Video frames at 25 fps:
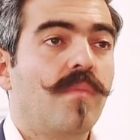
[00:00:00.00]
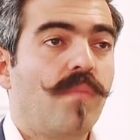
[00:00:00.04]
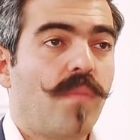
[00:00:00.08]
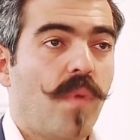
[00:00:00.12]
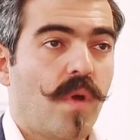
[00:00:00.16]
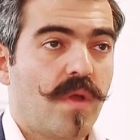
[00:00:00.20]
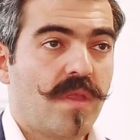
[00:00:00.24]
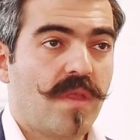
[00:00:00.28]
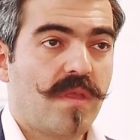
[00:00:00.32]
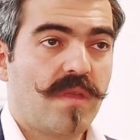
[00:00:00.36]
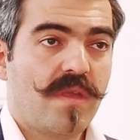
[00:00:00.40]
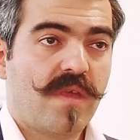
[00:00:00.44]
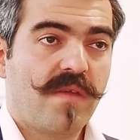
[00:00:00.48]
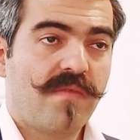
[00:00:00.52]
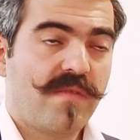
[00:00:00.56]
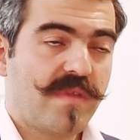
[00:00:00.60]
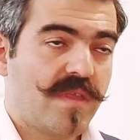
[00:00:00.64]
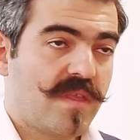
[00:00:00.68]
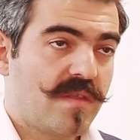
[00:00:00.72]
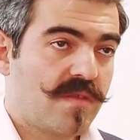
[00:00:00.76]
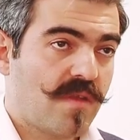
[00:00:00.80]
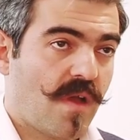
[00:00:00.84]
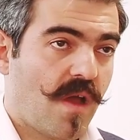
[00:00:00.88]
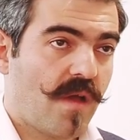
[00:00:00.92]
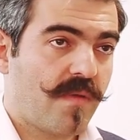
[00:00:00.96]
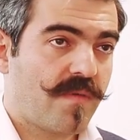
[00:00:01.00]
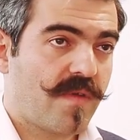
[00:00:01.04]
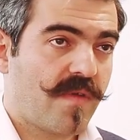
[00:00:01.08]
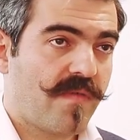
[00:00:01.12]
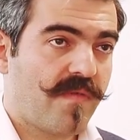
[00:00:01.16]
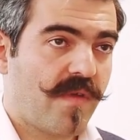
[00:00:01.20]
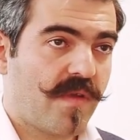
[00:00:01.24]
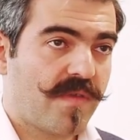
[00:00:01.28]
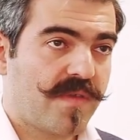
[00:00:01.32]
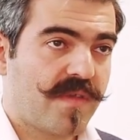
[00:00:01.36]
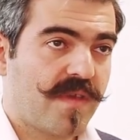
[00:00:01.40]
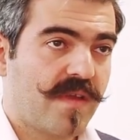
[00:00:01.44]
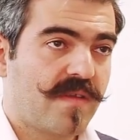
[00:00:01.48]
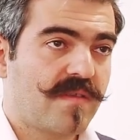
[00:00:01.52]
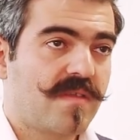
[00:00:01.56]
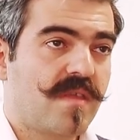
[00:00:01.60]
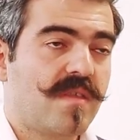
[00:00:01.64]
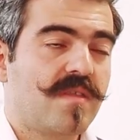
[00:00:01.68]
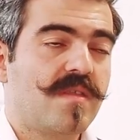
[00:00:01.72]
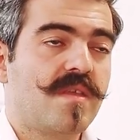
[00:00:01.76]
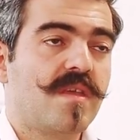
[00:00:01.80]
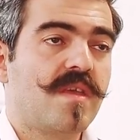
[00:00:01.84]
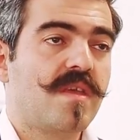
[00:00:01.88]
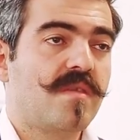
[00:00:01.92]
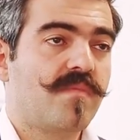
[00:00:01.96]
but even in times of
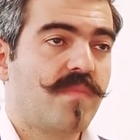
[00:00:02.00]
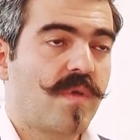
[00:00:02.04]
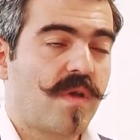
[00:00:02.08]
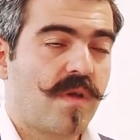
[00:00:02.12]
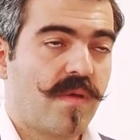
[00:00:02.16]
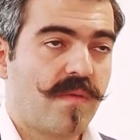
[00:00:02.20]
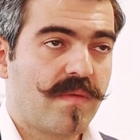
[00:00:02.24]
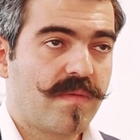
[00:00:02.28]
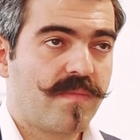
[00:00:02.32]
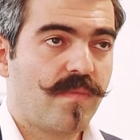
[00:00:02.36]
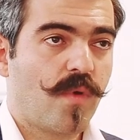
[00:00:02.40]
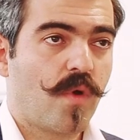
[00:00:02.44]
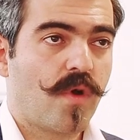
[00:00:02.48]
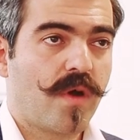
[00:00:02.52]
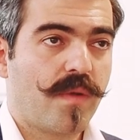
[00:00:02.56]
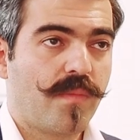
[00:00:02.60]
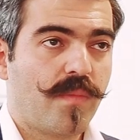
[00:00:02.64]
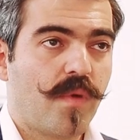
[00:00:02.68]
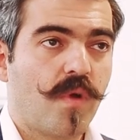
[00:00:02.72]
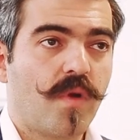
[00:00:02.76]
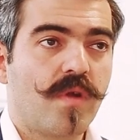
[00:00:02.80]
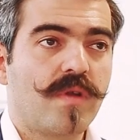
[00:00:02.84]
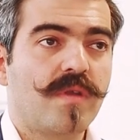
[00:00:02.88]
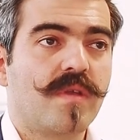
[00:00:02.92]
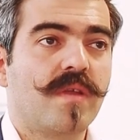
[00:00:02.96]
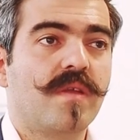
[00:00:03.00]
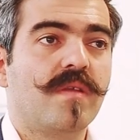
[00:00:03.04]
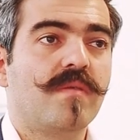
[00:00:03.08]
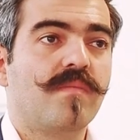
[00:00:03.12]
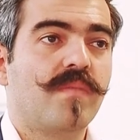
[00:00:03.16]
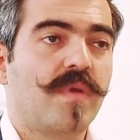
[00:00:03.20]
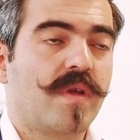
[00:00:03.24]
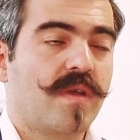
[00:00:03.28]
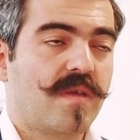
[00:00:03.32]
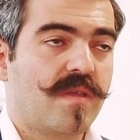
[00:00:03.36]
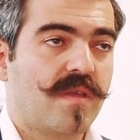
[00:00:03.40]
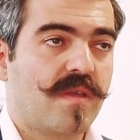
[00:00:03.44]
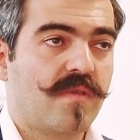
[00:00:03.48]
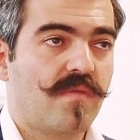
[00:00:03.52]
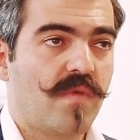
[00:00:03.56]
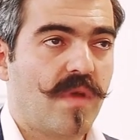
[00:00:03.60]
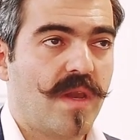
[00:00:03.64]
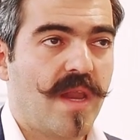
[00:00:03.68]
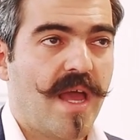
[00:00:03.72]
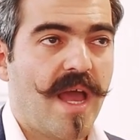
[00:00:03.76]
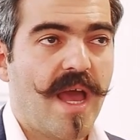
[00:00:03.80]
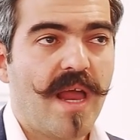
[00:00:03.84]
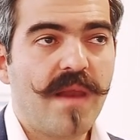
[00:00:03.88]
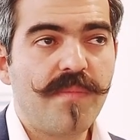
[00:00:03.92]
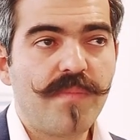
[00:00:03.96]
uncertainty, it becomes more important, because it
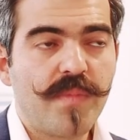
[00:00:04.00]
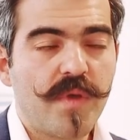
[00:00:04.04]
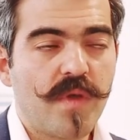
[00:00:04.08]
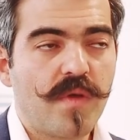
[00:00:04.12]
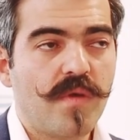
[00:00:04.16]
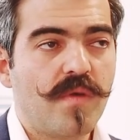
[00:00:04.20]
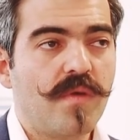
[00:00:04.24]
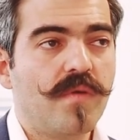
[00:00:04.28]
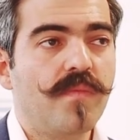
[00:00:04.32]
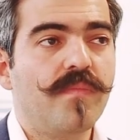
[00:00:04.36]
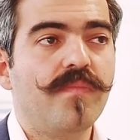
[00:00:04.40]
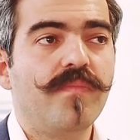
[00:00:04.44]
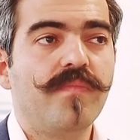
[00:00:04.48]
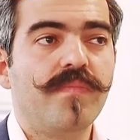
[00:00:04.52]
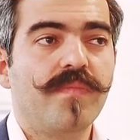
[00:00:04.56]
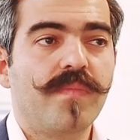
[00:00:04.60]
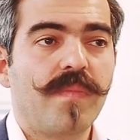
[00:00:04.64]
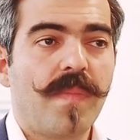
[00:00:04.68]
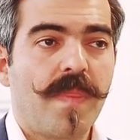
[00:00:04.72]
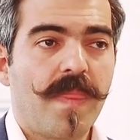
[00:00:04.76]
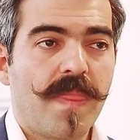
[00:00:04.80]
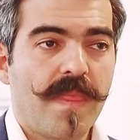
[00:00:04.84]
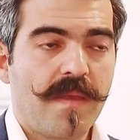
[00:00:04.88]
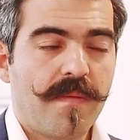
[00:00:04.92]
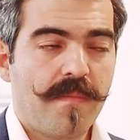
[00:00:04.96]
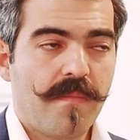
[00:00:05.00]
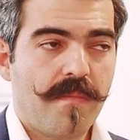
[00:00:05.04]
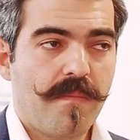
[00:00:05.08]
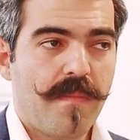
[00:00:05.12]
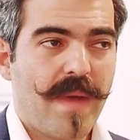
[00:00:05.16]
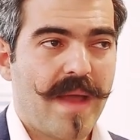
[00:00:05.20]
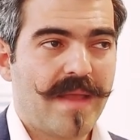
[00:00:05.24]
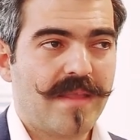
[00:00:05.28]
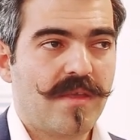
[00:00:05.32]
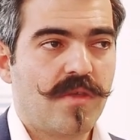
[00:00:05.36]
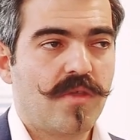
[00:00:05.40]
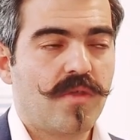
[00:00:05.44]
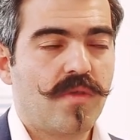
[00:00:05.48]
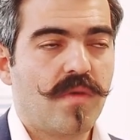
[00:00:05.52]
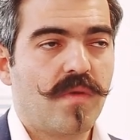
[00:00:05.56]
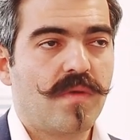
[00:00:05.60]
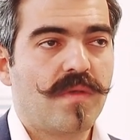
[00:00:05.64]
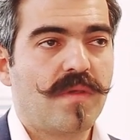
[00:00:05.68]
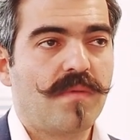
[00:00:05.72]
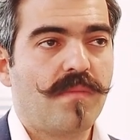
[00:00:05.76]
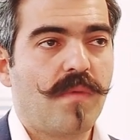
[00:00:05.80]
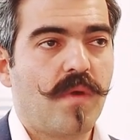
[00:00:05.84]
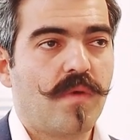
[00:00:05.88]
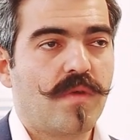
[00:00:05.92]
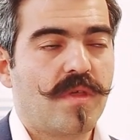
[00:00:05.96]
will help you manage
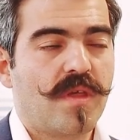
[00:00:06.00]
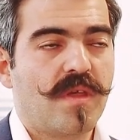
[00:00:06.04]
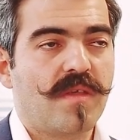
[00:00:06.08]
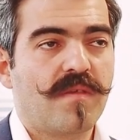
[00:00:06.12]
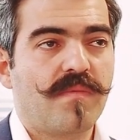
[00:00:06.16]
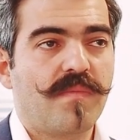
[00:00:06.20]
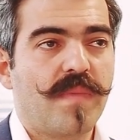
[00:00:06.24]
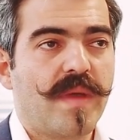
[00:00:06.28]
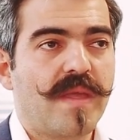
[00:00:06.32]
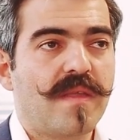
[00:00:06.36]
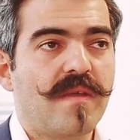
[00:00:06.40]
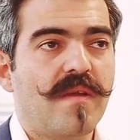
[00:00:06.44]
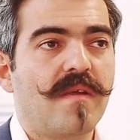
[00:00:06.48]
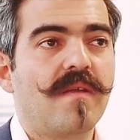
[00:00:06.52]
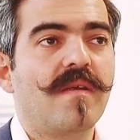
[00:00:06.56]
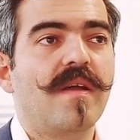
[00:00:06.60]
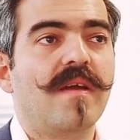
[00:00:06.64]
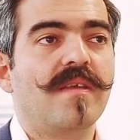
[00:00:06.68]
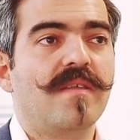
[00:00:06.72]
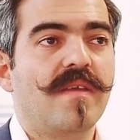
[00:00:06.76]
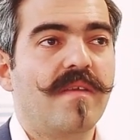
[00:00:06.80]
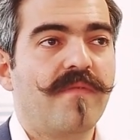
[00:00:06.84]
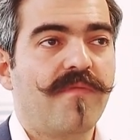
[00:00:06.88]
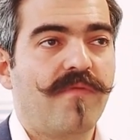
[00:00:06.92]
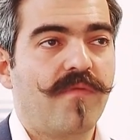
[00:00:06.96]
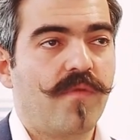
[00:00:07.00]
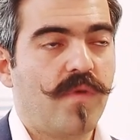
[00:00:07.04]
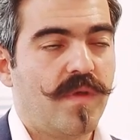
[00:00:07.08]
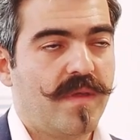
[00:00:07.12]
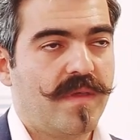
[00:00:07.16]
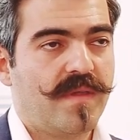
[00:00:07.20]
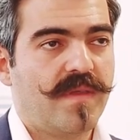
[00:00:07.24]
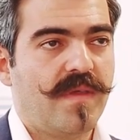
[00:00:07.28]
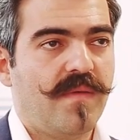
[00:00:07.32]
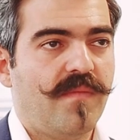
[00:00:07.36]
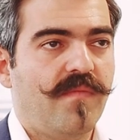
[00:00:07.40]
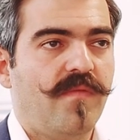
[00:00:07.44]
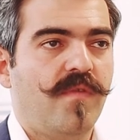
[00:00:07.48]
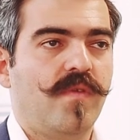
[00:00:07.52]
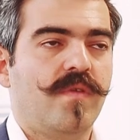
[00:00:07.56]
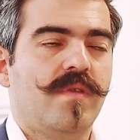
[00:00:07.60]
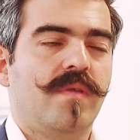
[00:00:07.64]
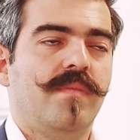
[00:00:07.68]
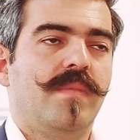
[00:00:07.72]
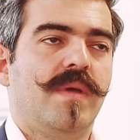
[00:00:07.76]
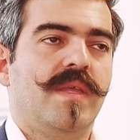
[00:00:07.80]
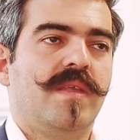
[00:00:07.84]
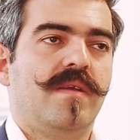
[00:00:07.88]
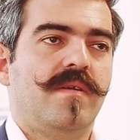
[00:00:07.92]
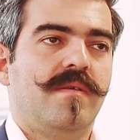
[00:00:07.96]
those emotions better and influence them for the
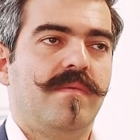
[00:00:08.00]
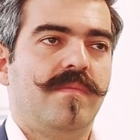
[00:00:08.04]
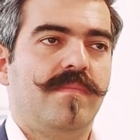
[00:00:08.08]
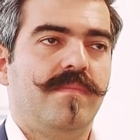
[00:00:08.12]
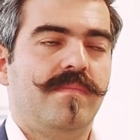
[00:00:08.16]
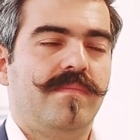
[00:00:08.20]
better.